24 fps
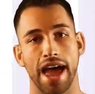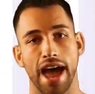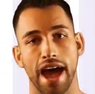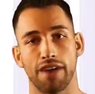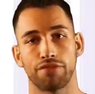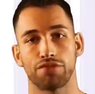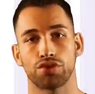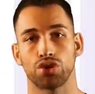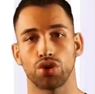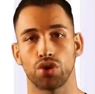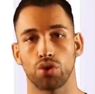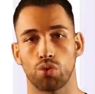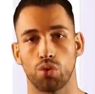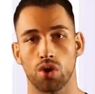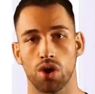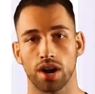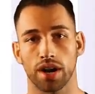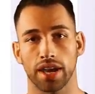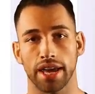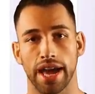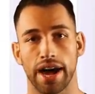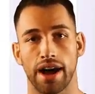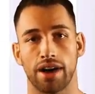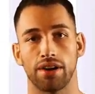after your
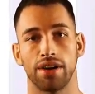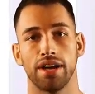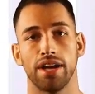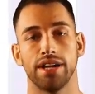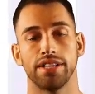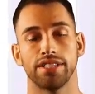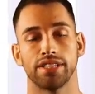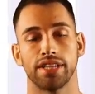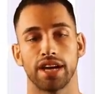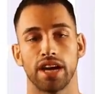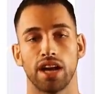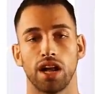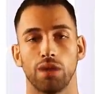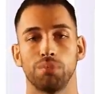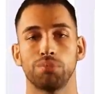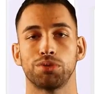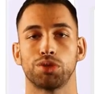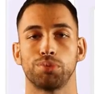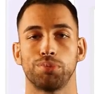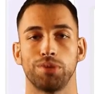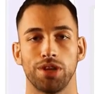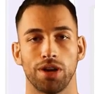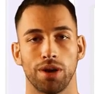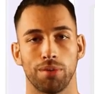workout to help
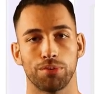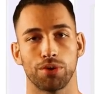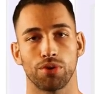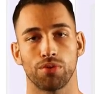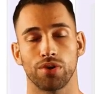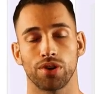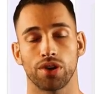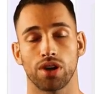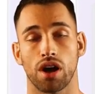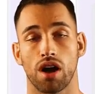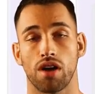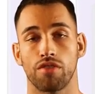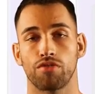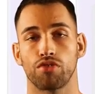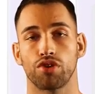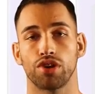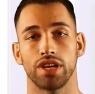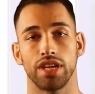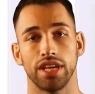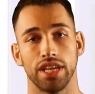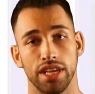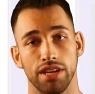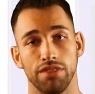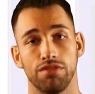speed up your
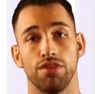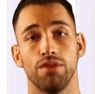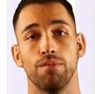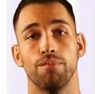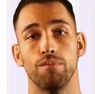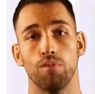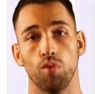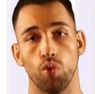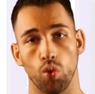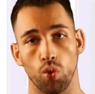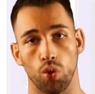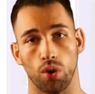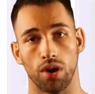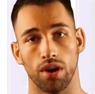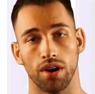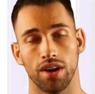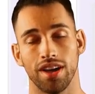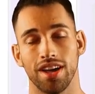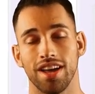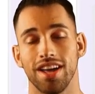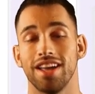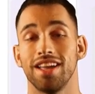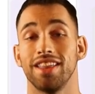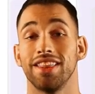recovery even more.
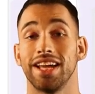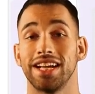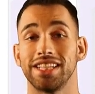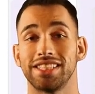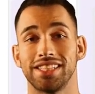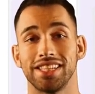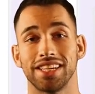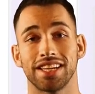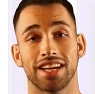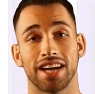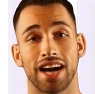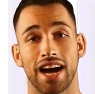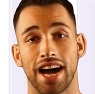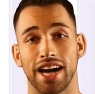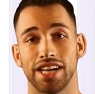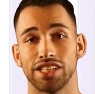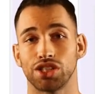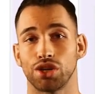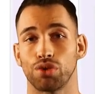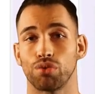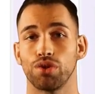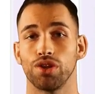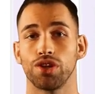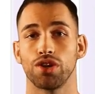That's it,
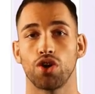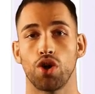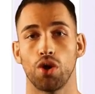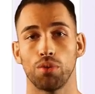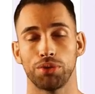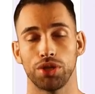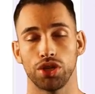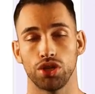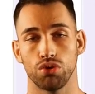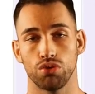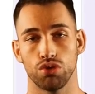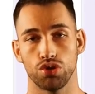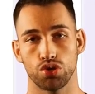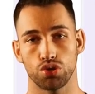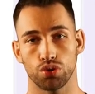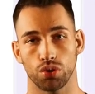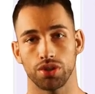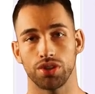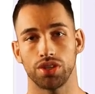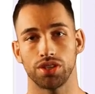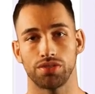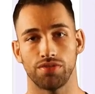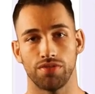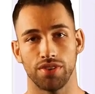guys. I really hope that you
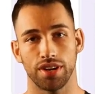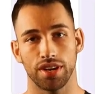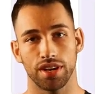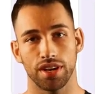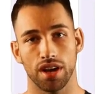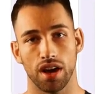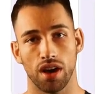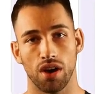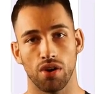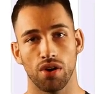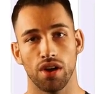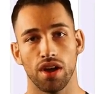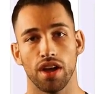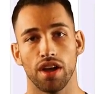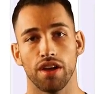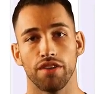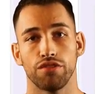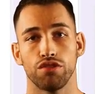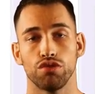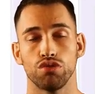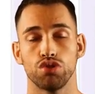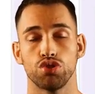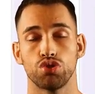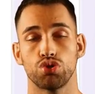enjoyed this video.
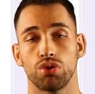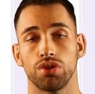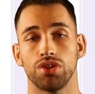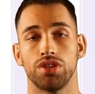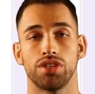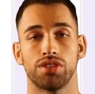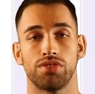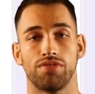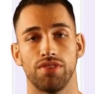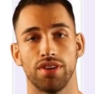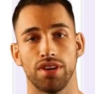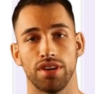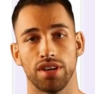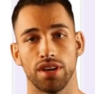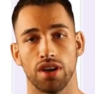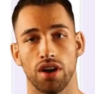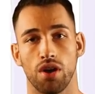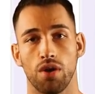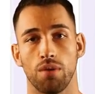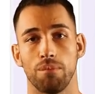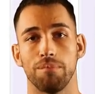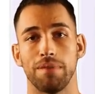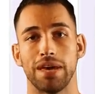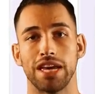If you enjoyed this
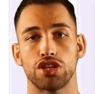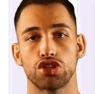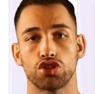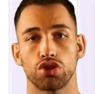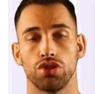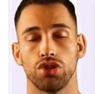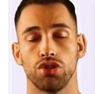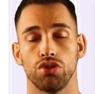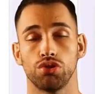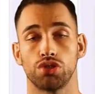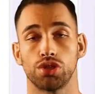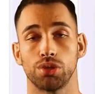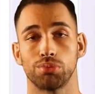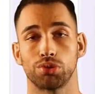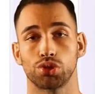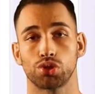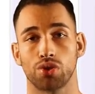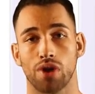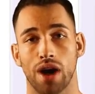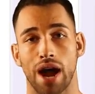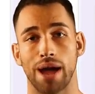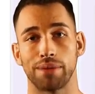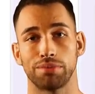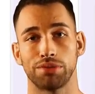video, make sure that you
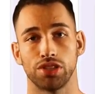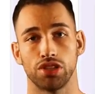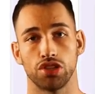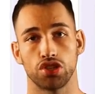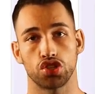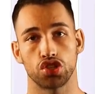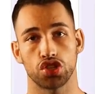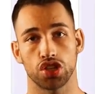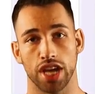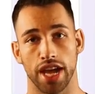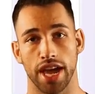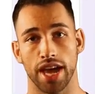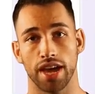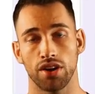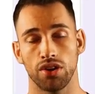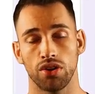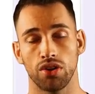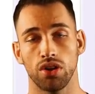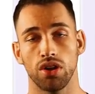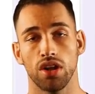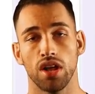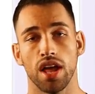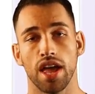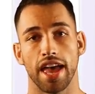subscribe to this
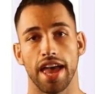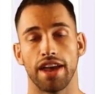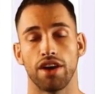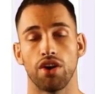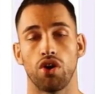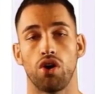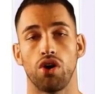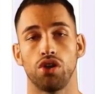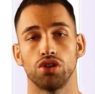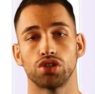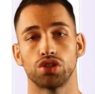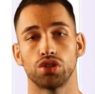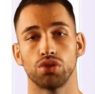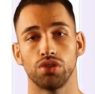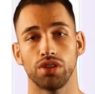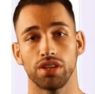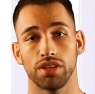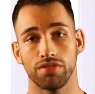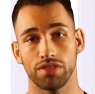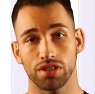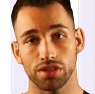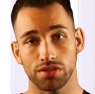channel and also leave